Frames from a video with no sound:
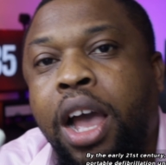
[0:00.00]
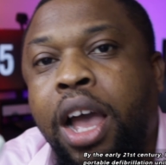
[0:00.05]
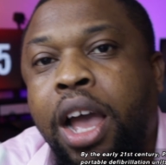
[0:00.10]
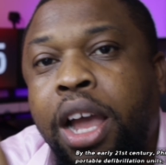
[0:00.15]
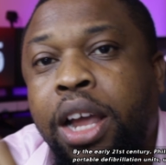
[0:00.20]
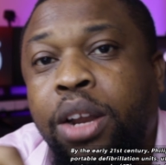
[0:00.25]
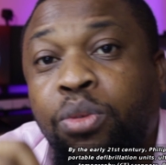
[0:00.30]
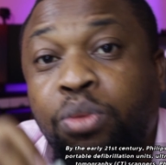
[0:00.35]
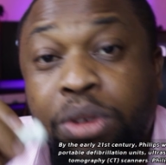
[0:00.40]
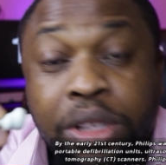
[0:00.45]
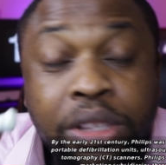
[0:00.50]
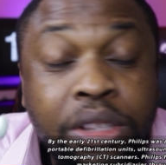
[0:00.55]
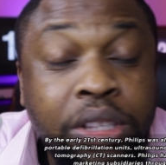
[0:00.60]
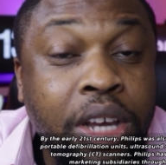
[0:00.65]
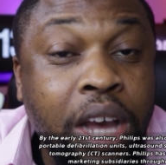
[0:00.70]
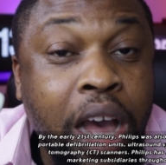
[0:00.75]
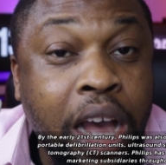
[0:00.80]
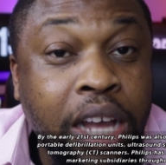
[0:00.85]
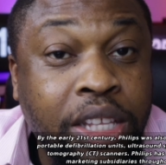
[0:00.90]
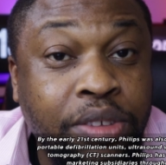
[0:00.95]
and with
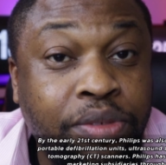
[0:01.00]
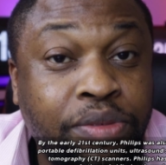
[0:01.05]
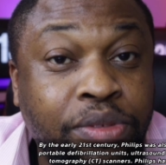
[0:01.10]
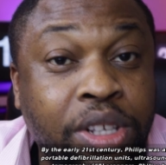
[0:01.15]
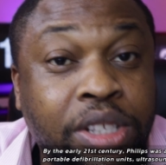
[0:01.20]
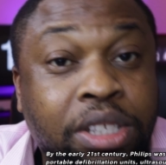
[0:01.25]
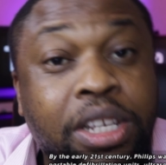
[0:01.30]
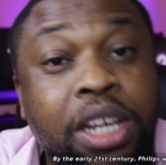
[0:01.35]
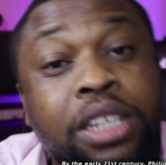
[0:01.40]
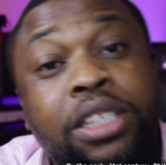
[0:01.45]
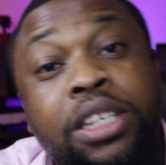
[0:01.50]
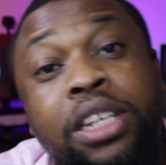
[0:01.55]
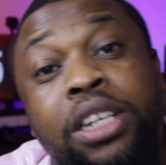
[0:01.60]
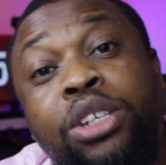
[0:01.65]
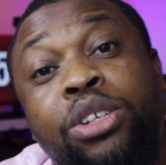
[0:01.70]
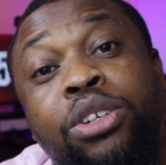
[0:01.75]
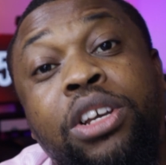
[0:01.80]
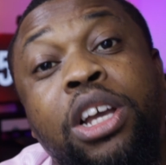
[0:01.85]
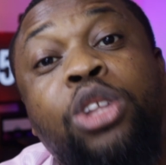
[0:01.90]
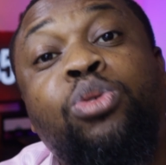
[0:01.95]
the active noise
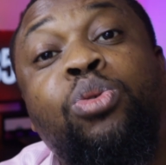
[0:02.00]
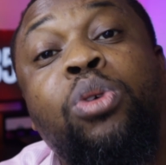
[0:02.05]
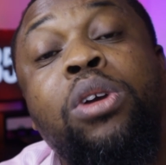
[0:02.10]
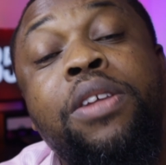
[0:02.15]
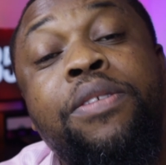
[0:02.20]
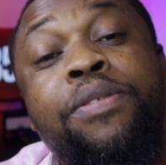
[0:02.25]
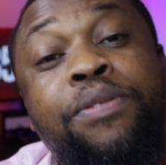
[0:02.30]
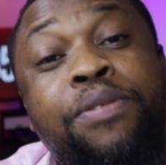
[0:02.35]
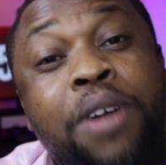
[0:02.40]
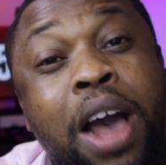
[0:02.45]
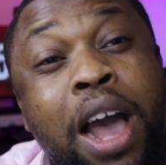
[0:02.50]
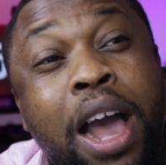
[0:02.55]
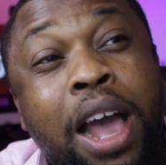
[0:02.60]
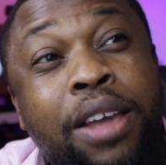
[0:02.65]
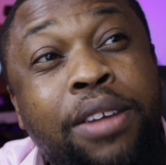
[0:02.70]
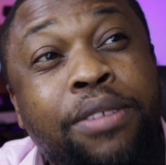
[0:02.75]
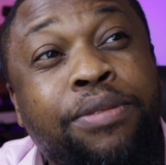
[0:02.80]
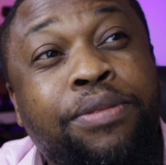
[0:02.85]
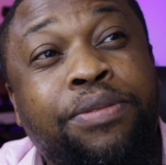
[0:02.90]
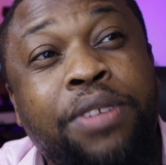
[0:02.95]
cancelling you get
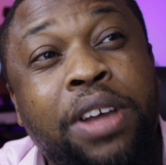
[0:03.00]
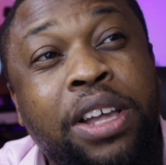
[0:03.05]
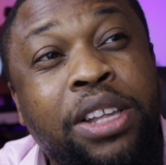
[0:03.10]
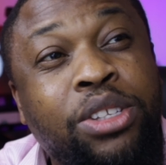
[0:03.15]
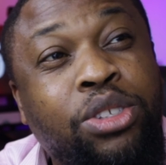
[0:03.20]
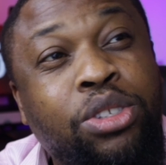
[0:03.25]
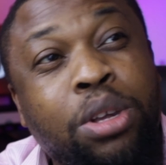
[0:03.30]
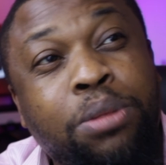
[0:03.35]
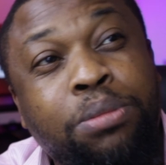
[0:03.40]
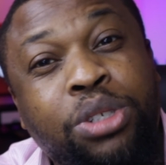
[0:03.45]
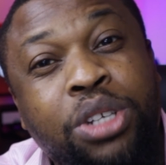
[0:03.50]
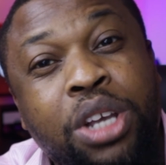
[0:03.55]
25 and some